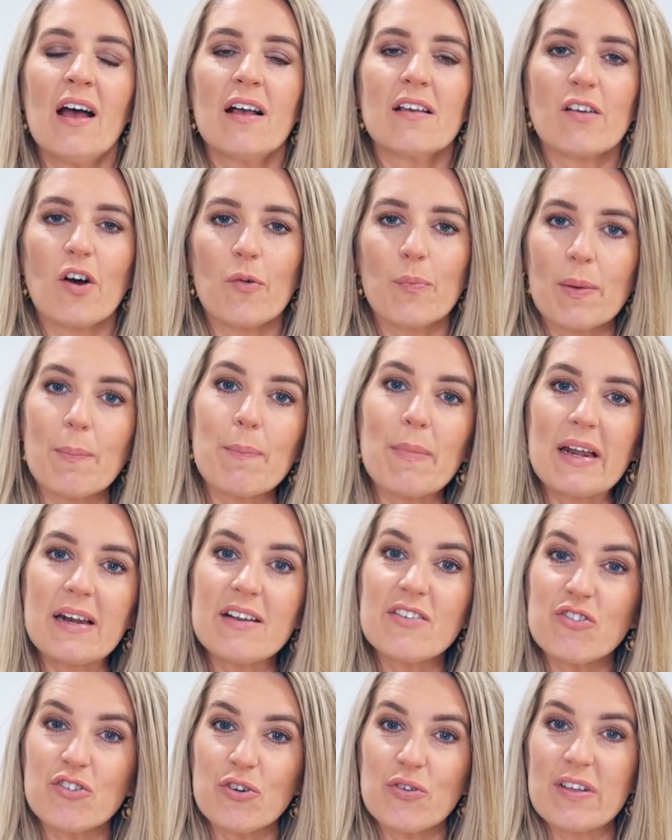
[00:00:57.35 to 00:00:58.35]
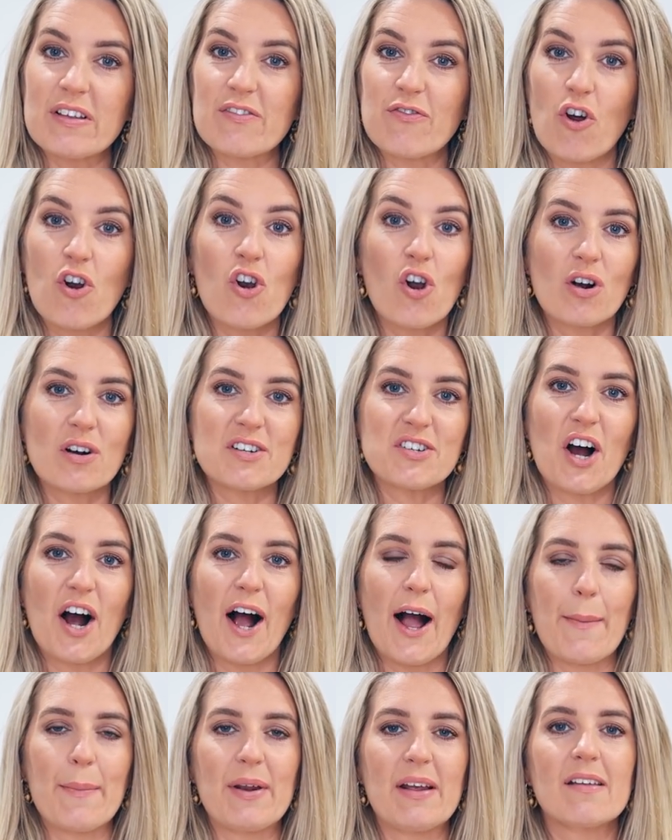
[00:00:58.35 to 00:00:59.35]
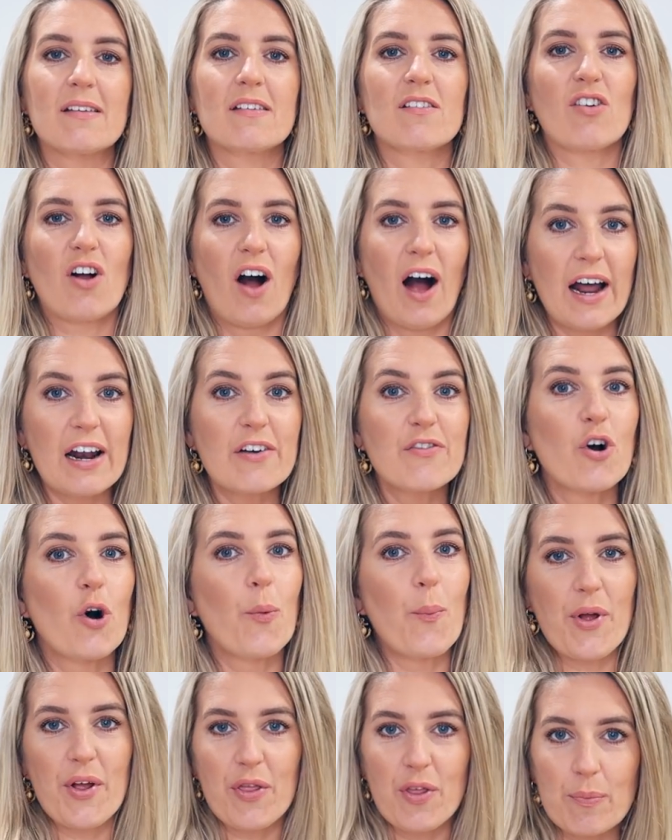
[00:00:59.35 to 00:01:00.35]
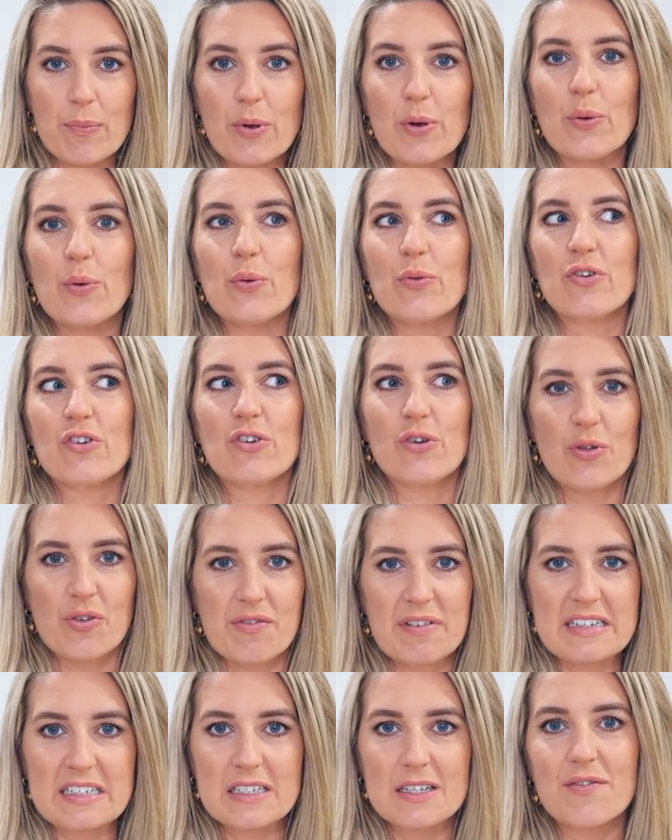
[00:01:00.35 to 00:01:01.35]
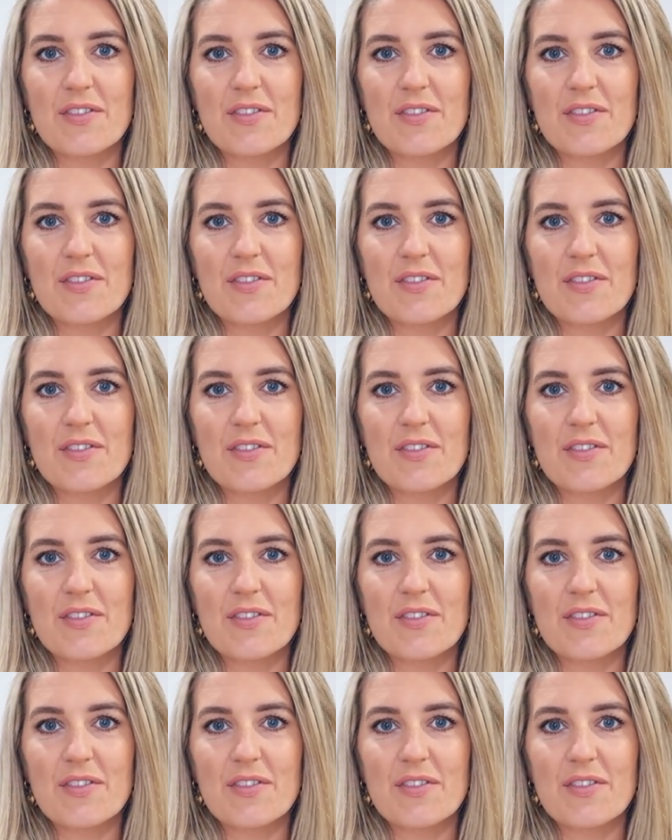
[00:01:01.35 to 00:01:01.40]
So I've been meaning to do this for a long time and it's kind of got me in the mood to do the rest